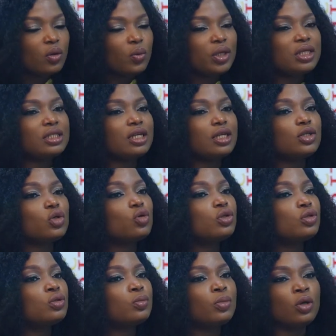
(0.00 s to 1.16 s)
which is a
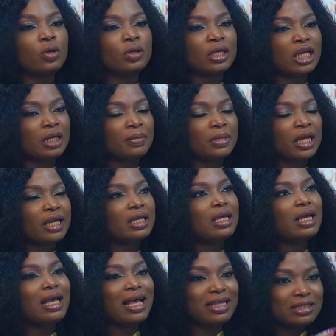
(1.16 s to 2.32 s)
total ball game. Like
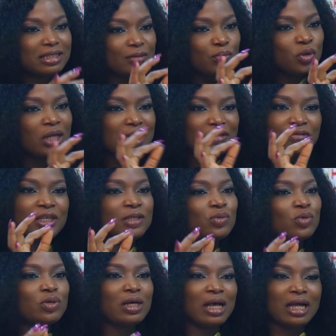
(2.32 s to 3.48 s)
as simple as
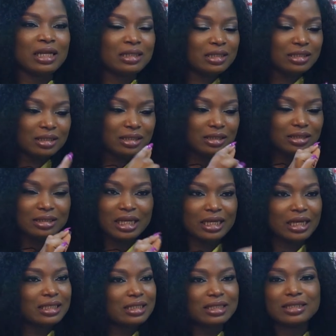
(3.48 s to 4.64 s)
Facebook ads
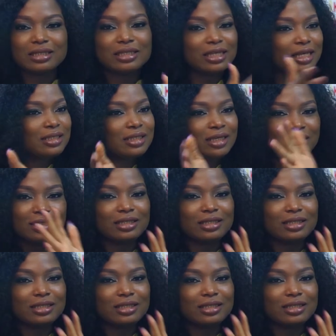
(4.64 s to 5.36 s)
targeting, they say